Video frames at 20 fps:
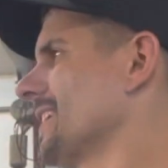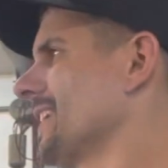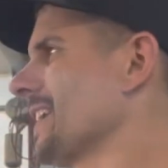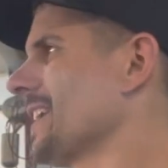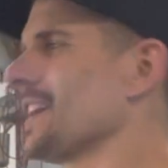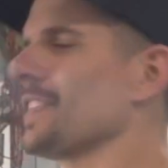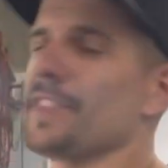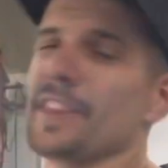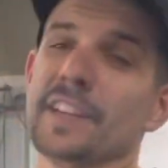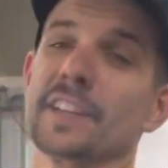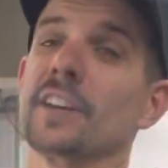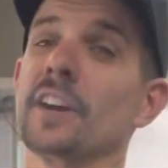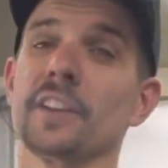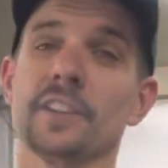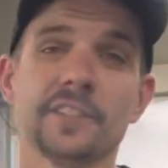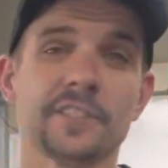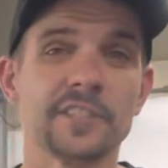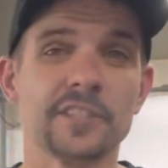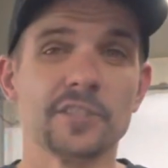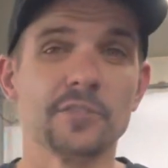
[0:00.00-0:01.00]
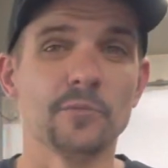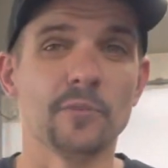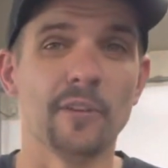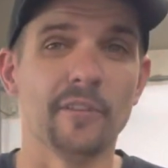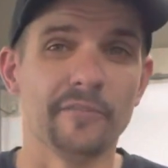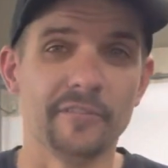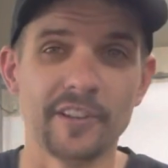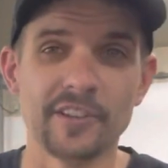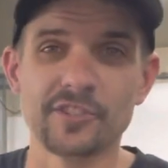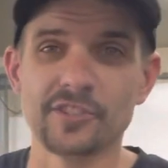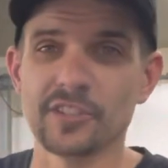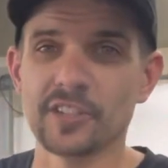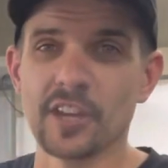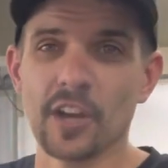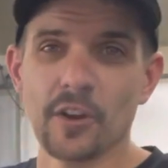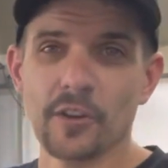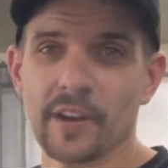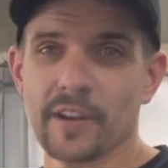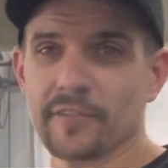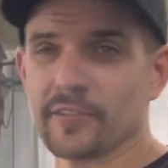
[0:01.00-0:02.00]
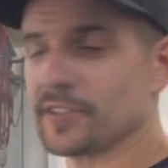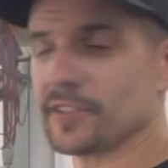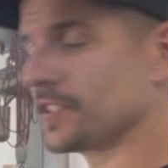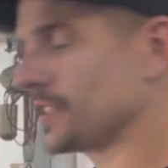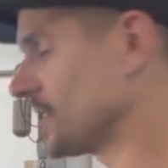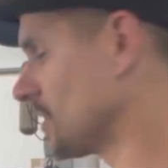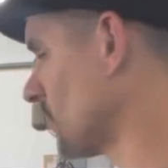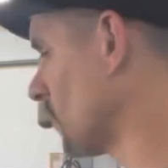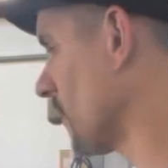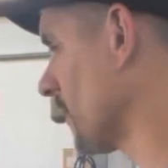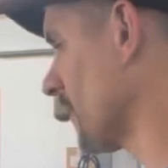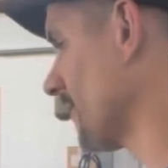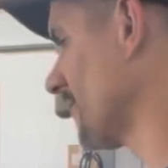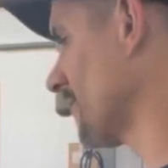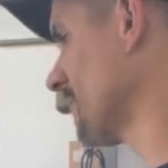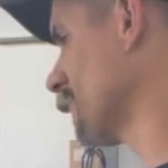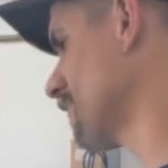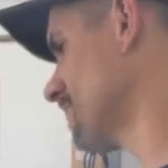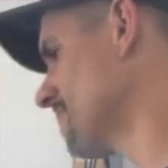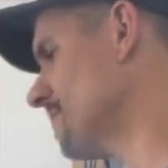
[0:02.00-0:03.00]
And I think honestly you will eventually own every single one of them.